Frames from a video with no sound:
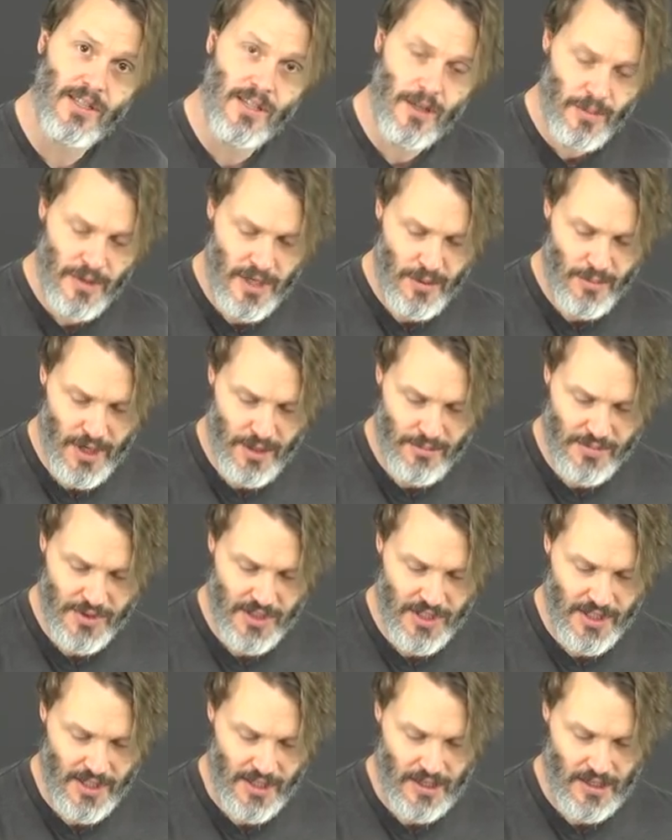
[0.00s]
a little bit of bump
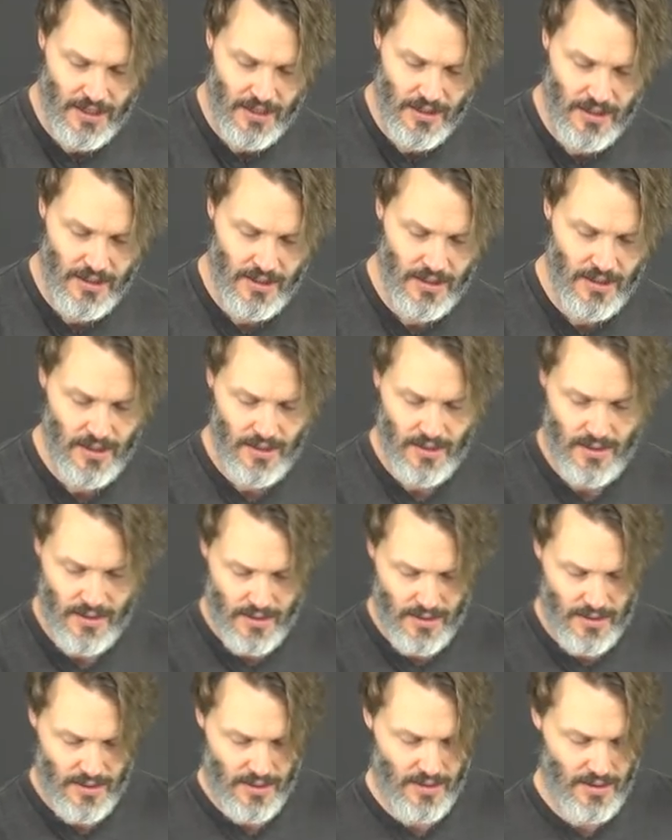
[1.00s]
steer.
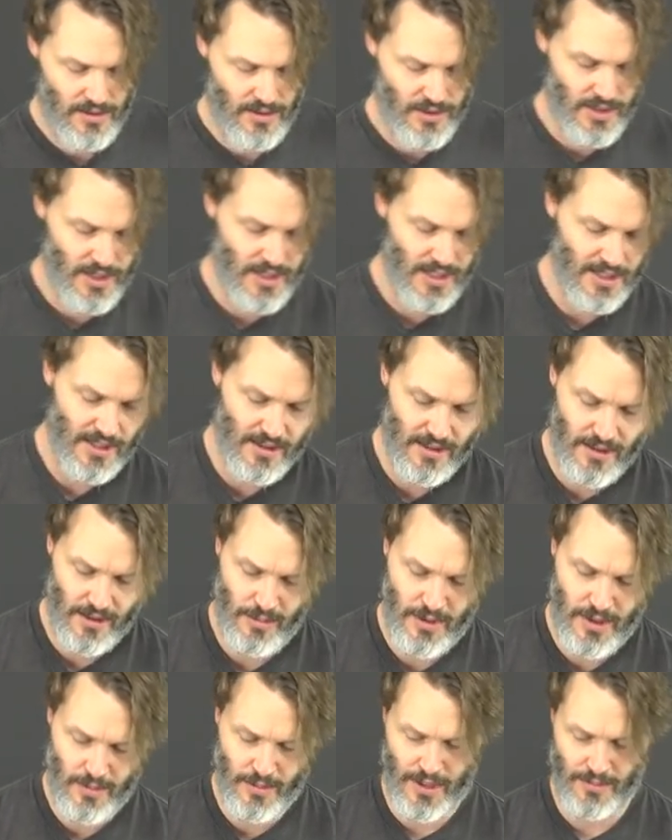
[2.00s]
Just a little
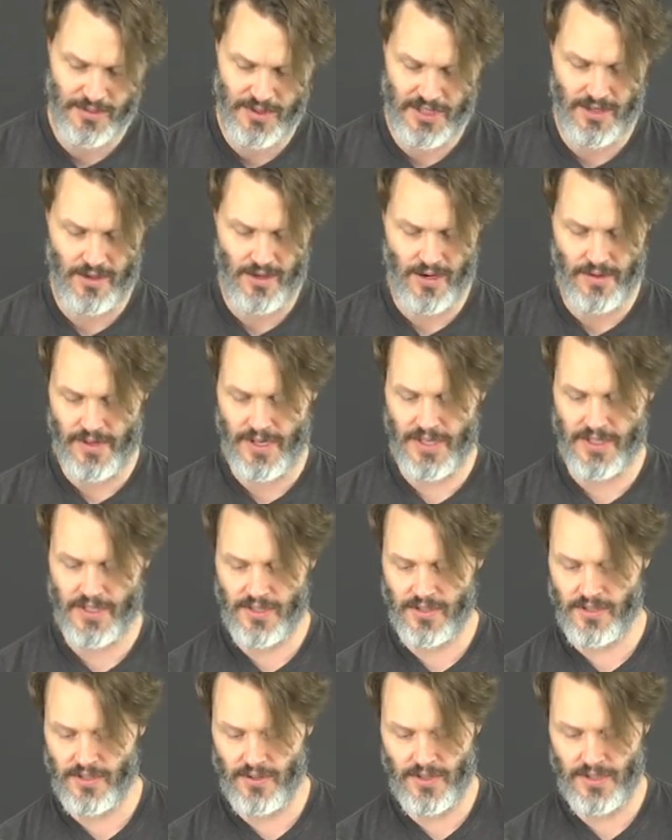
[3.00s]
bit of bump steer on
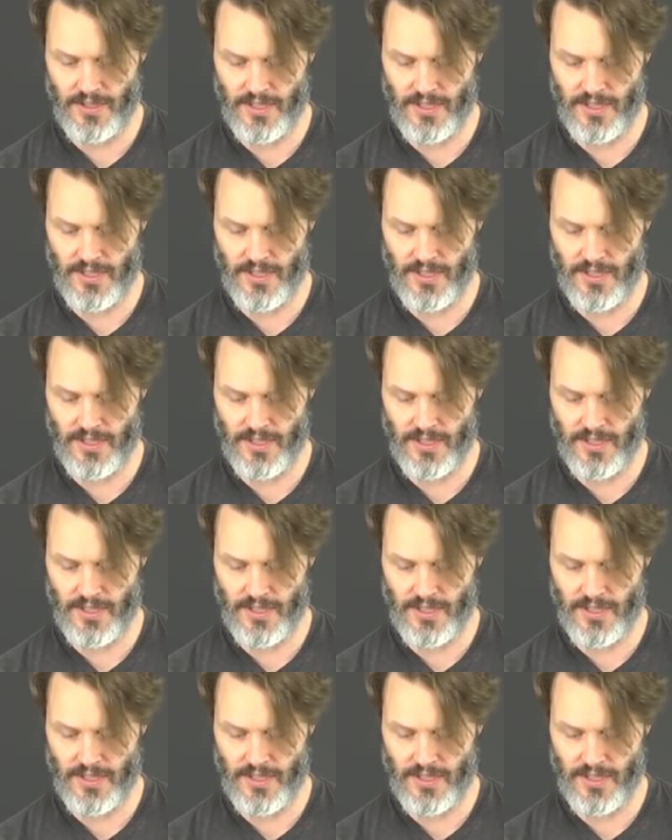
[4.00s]
this. So